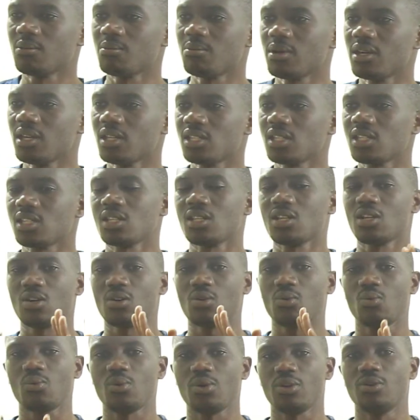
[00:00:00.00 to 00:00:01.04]
base,
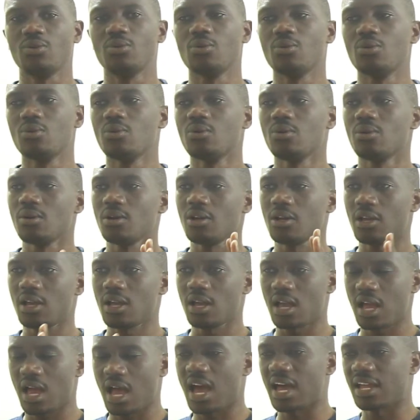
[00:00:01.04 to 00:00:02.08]
we do
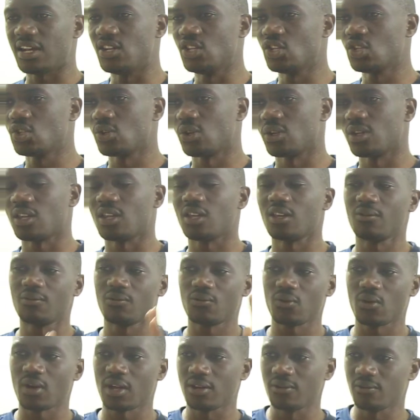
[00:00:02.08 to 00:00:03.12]
addition. If
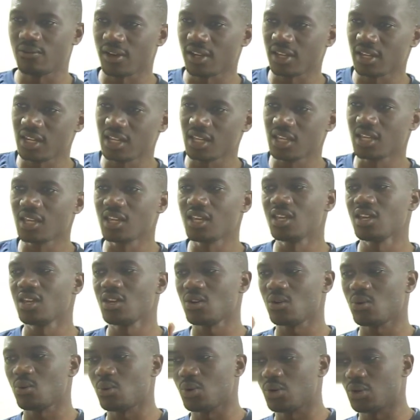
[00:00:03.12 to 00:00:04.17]
we are dividing,
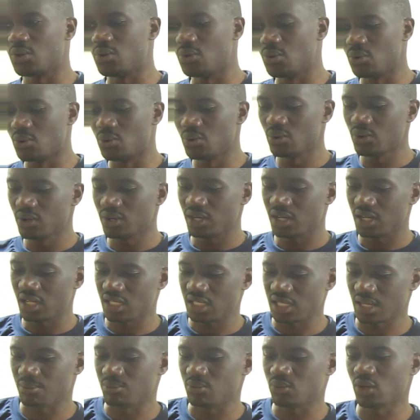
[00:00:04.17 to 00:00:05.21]
we do the
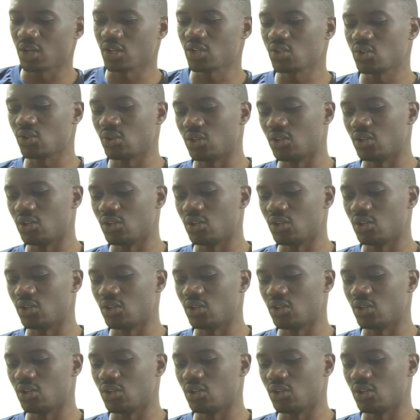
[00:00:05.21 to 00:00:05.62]
subtraction.